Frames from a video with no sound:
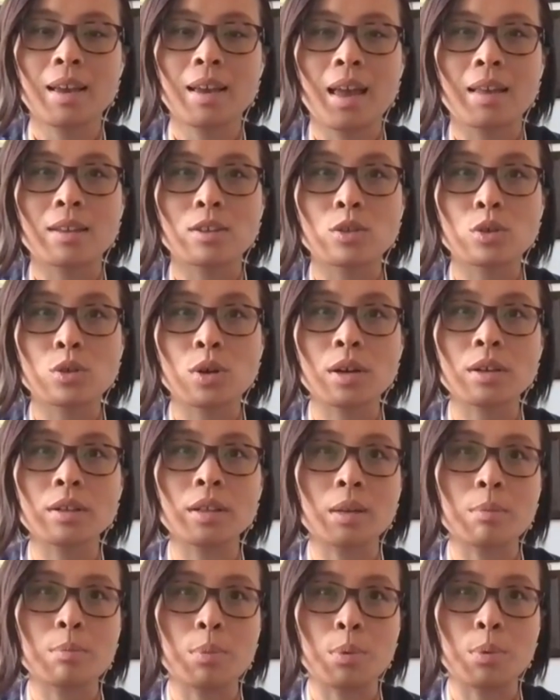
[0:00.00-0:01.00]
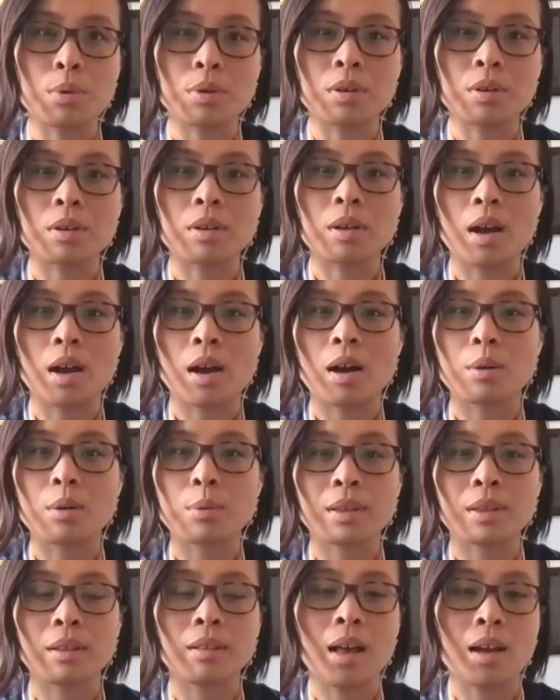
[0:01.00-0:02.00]
struggling more
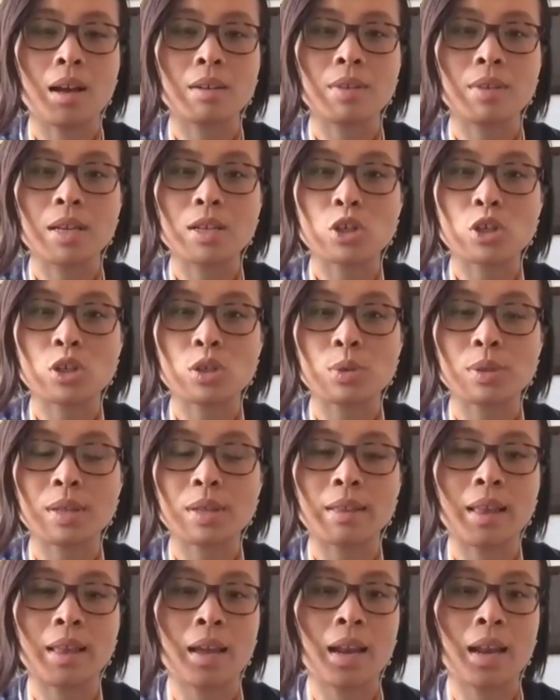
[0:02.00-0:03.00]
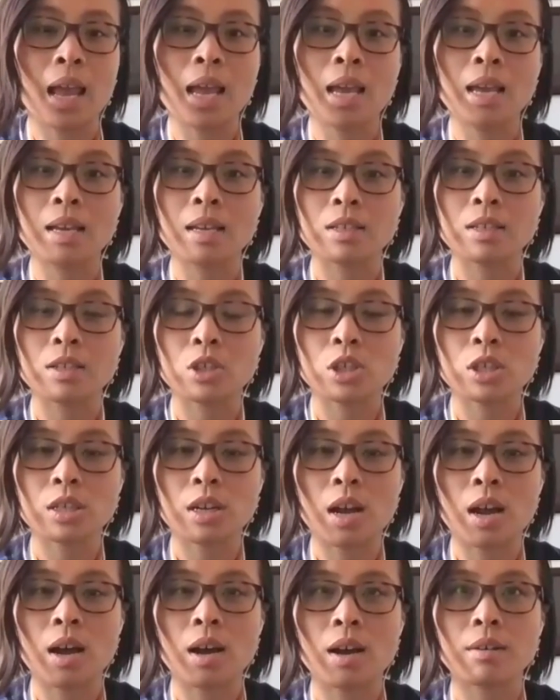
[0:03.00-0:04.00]
with a lot of issues at that age,
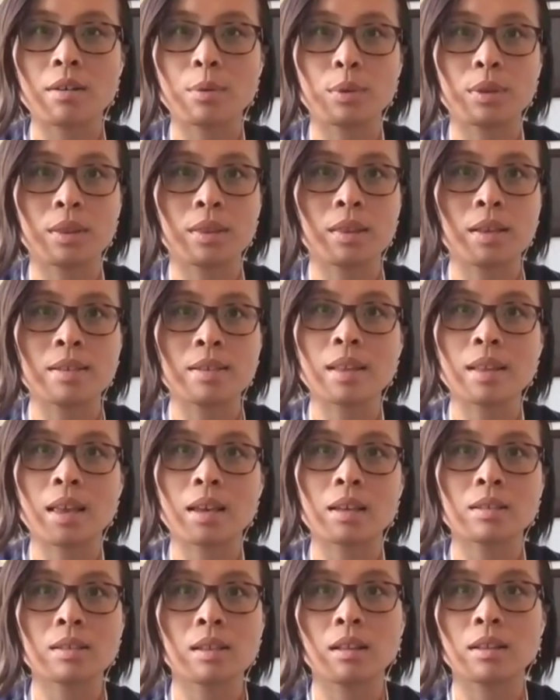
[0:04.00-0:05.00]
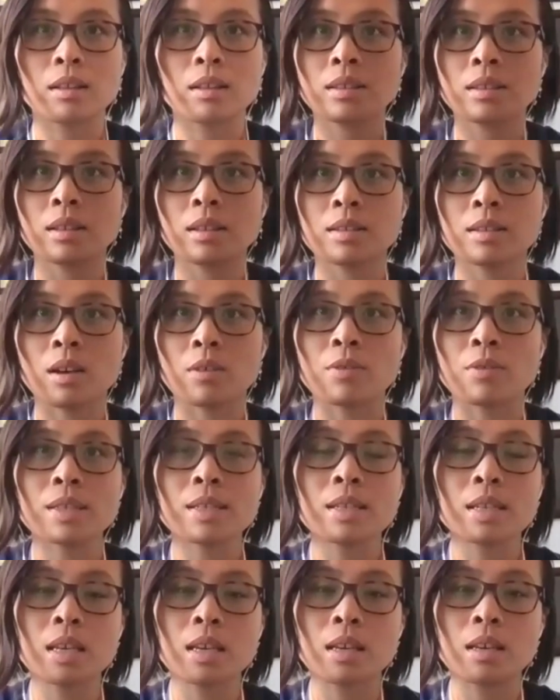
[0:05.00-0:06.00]
with things like
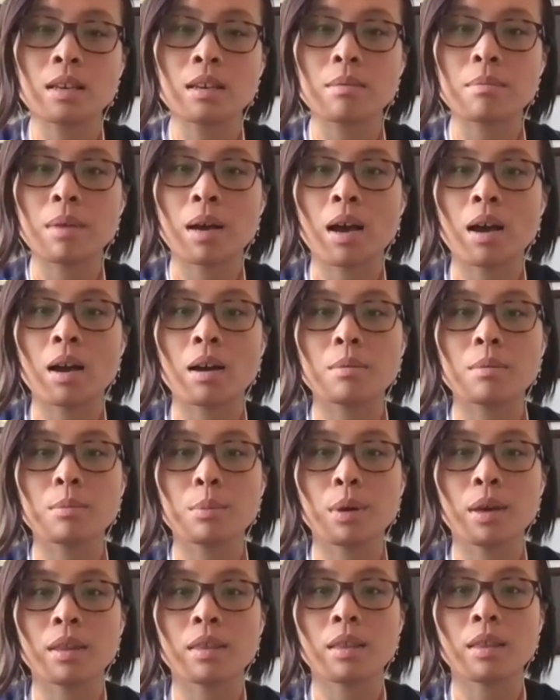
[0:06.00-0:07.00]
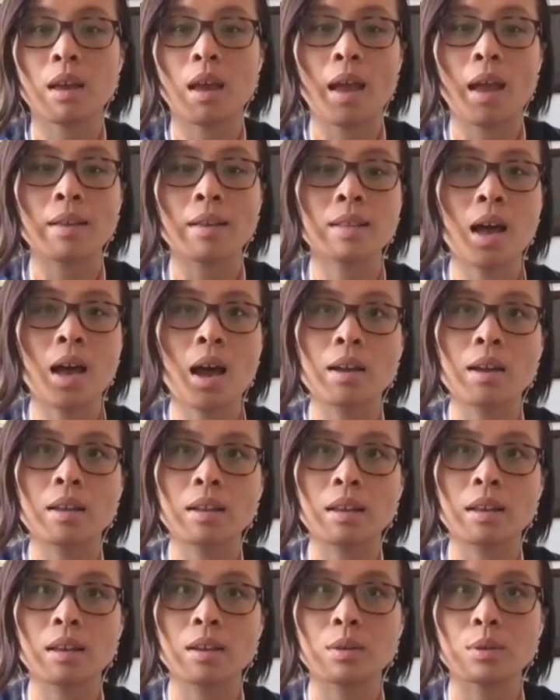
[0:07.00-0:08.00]
self-esteem, with
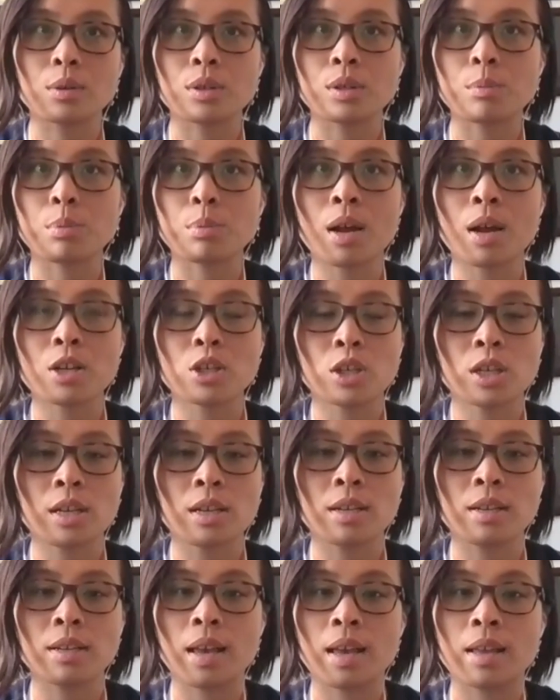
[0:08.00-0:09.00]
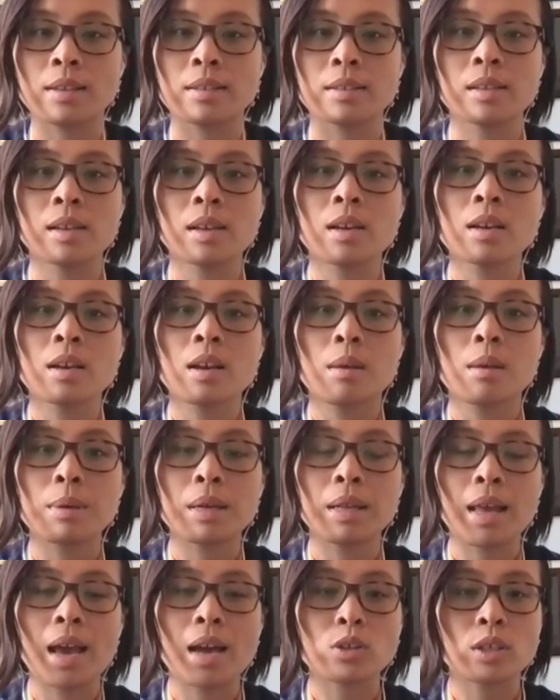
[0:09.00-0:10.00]
anxiety or depression, and
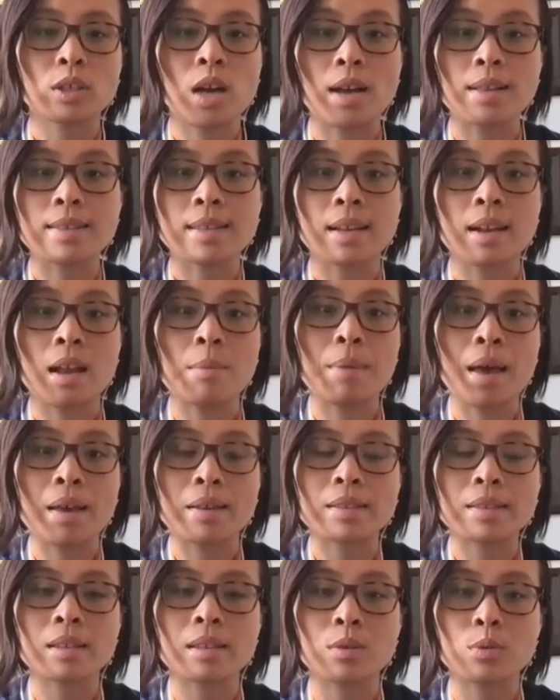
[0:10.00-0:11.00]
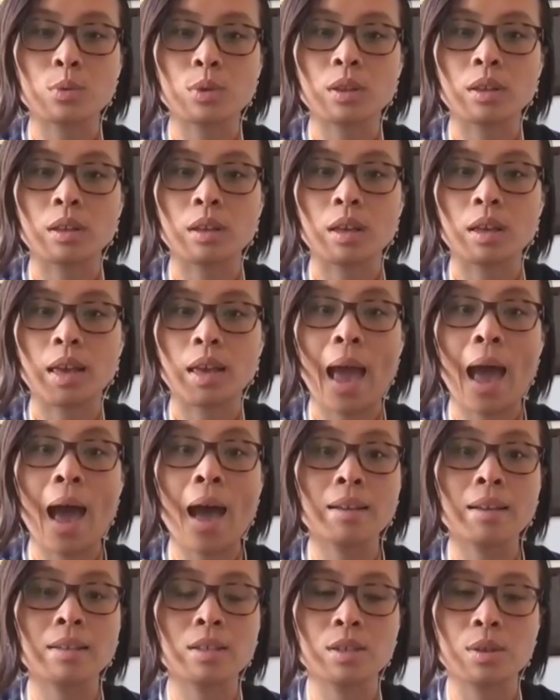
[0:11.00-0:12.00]
pediatric onset MS can really
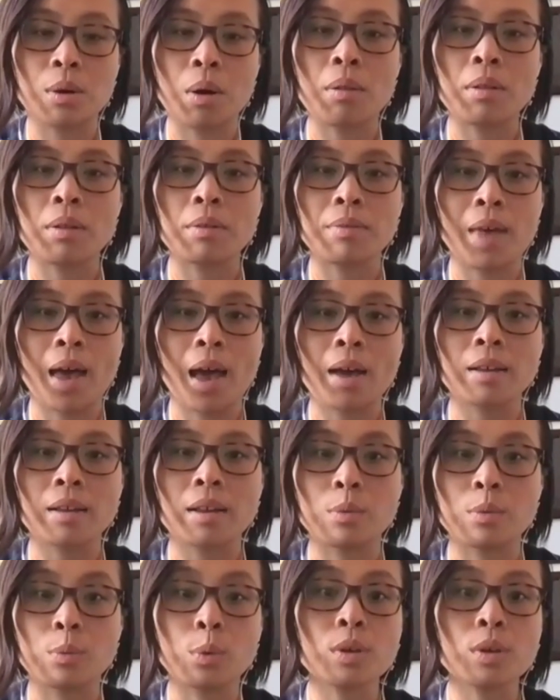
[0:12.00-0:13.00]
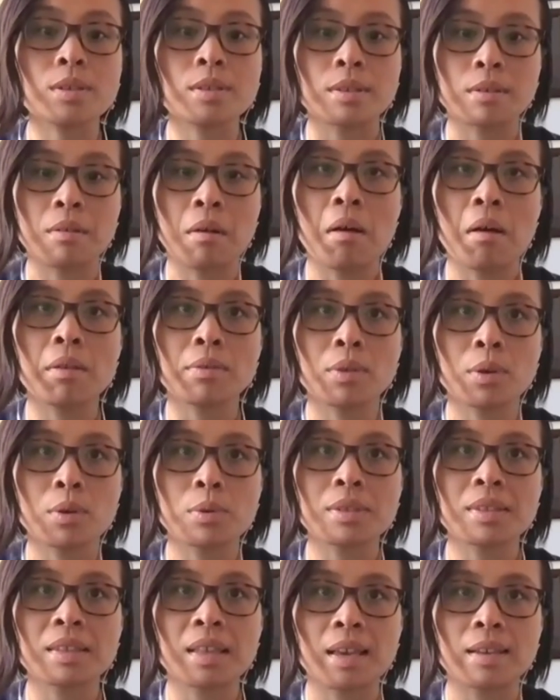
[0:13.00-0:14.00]
add to all of that and worsen all of
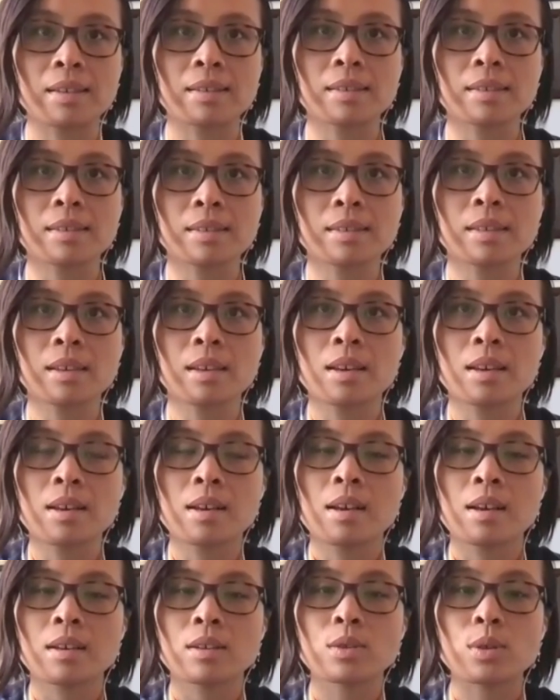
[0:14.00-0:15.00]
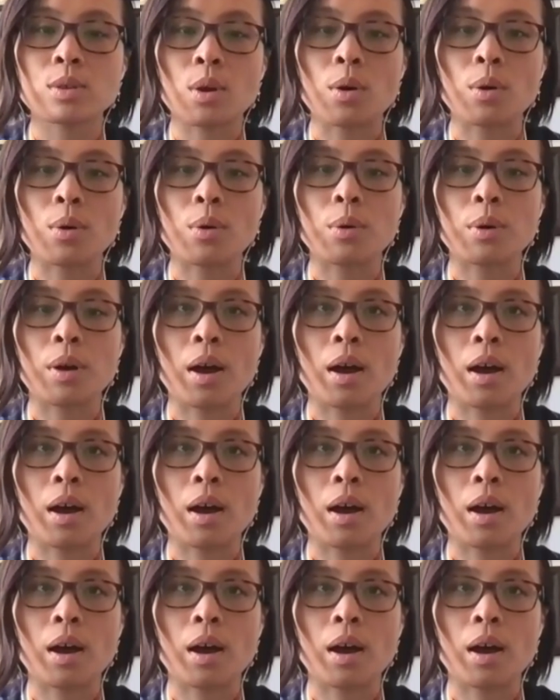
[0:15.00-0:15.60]
those things. So,